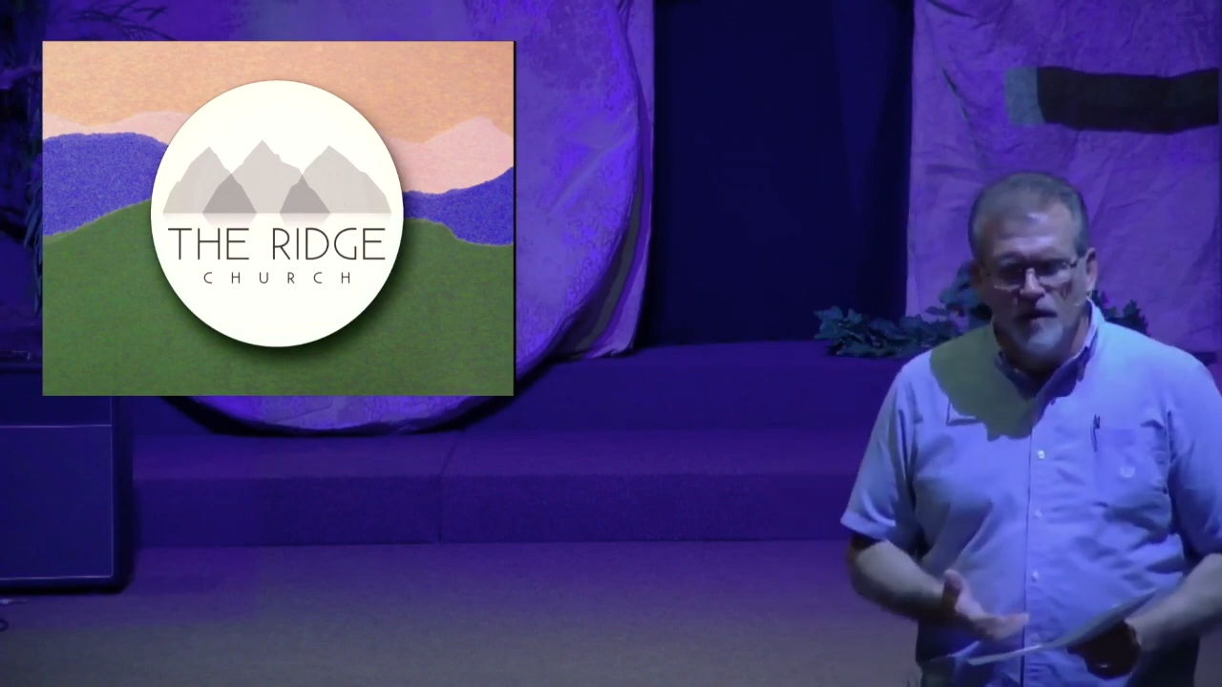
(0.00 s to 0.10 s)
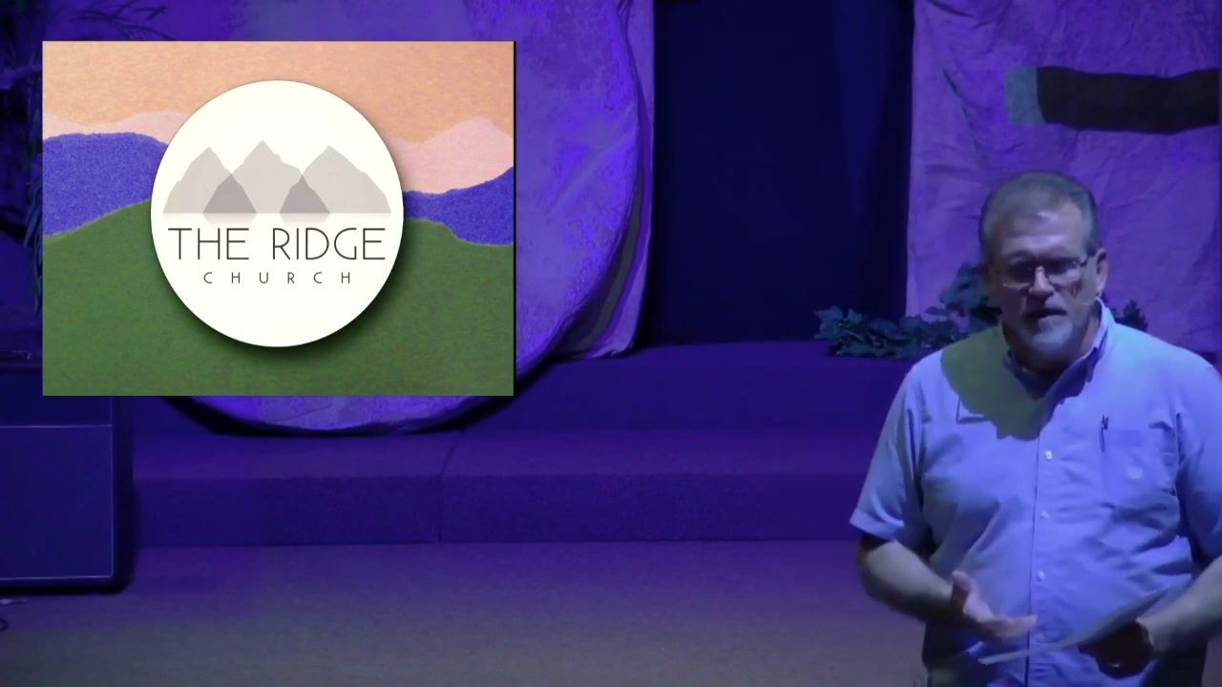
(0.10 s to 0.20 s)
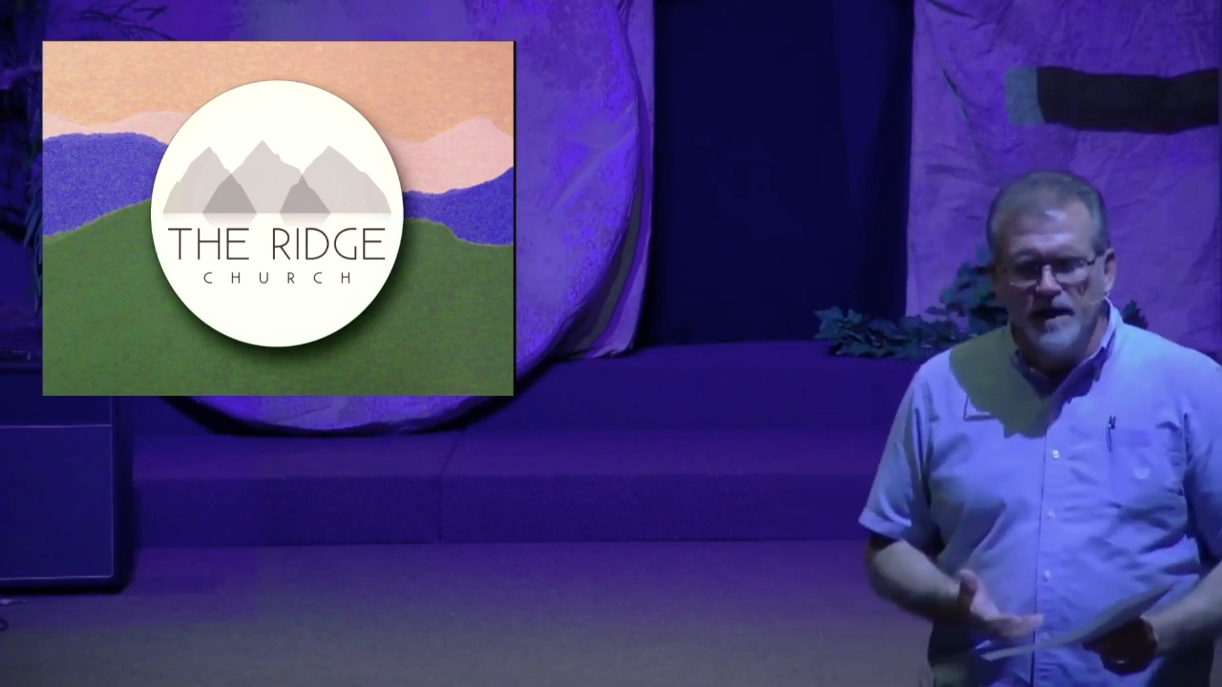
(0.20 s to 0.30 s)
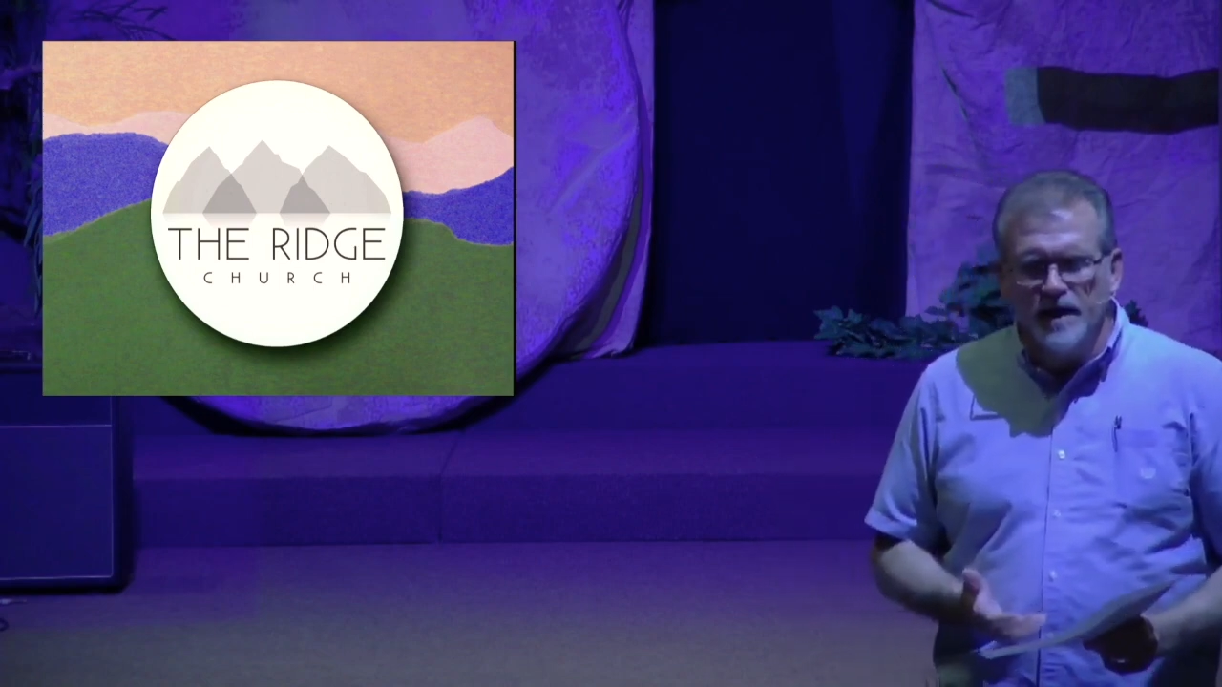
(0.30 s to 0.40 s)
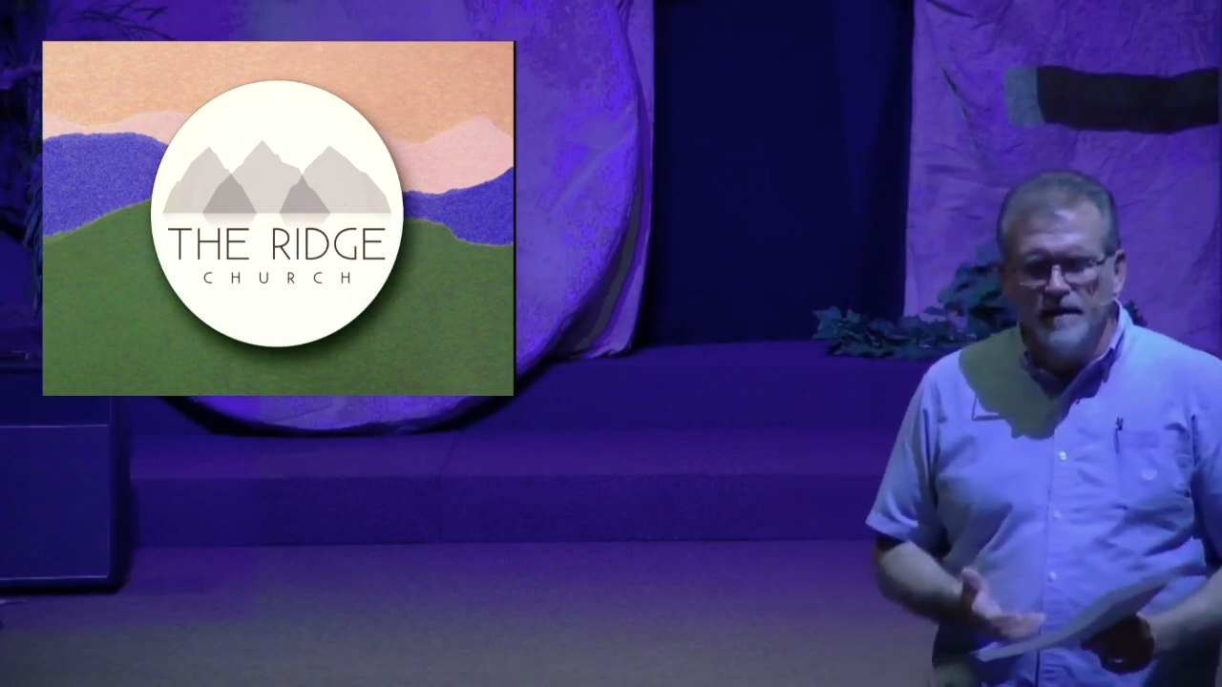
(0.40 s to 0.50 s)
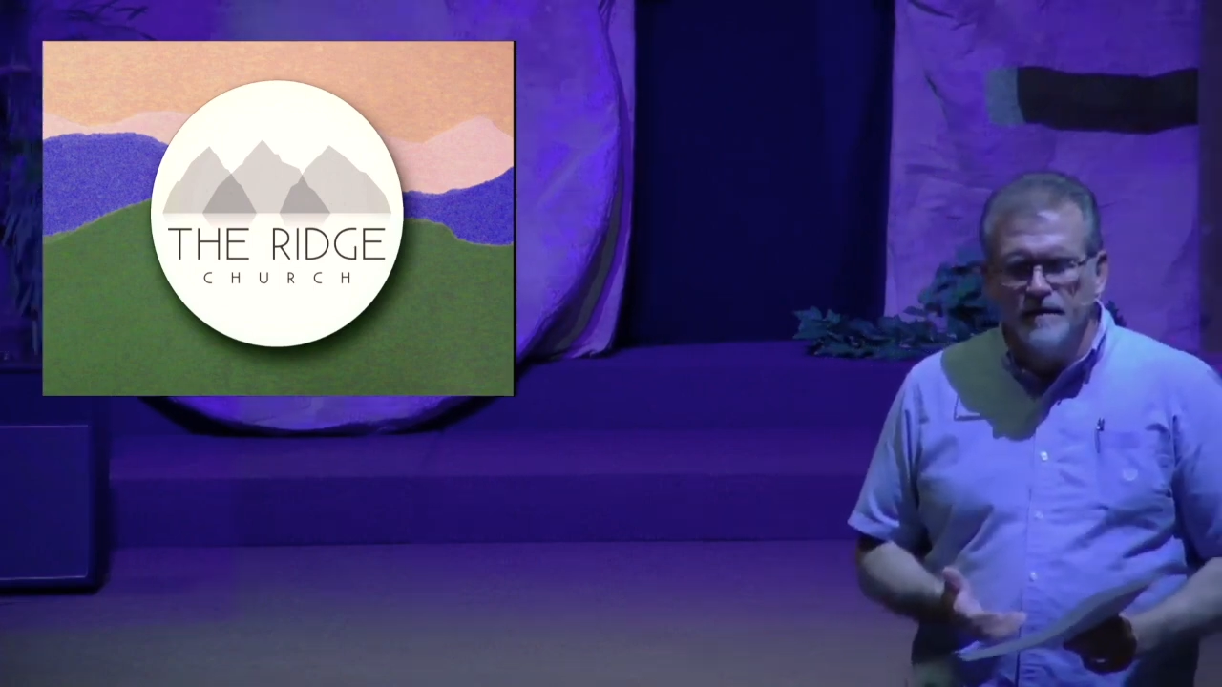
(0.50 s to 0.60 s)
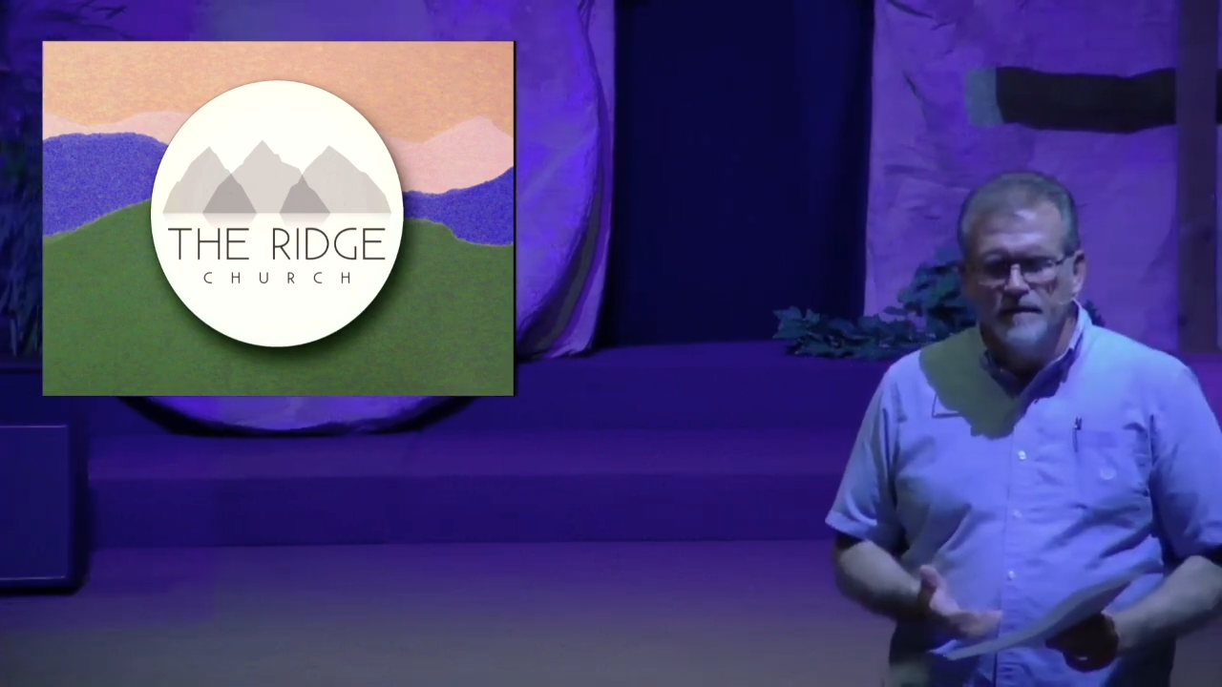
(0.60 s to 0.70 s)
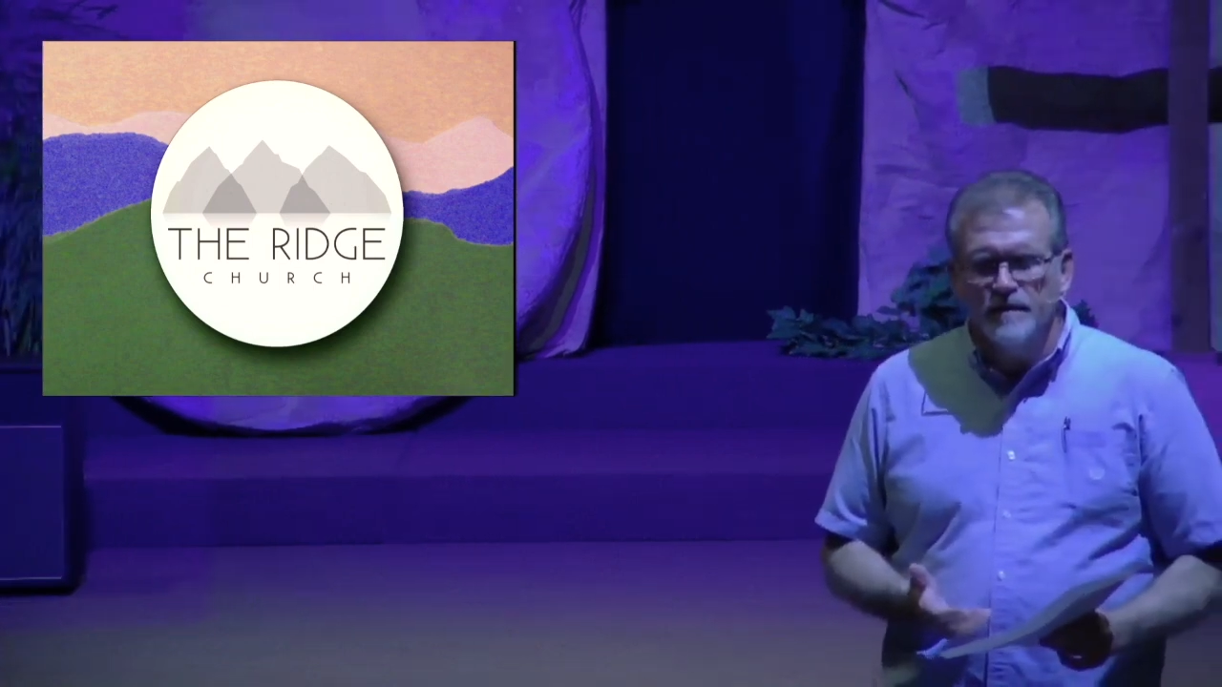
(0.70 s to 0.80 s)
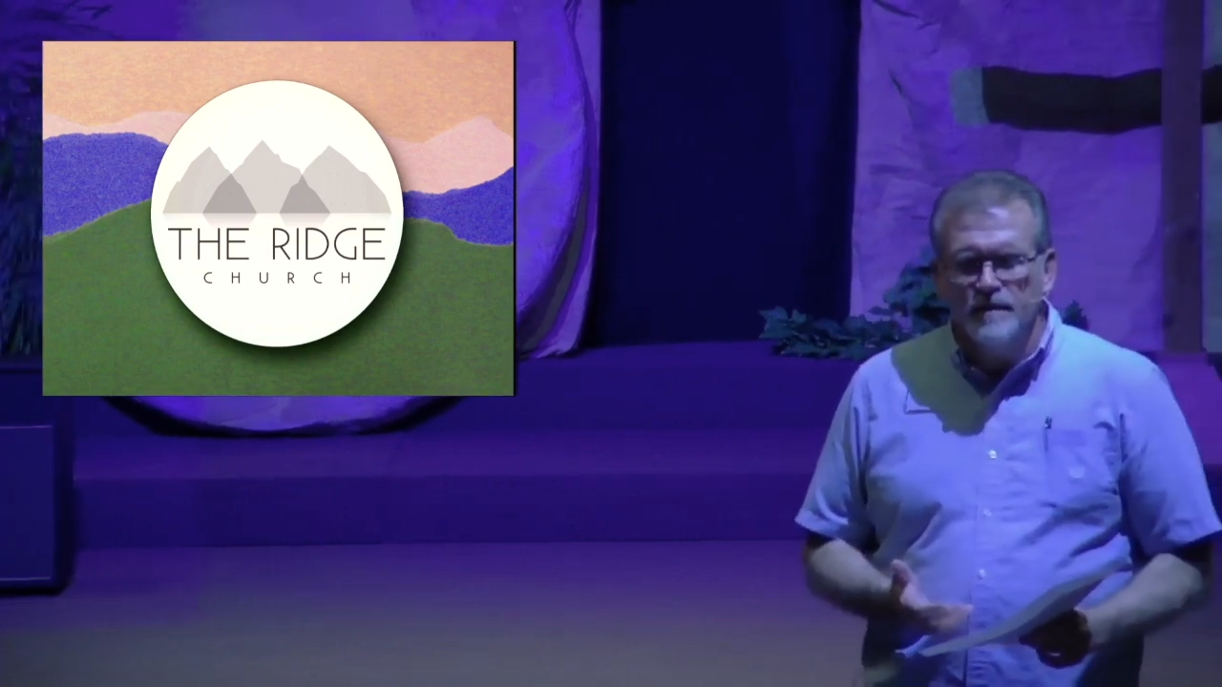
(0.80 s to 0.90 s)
our need.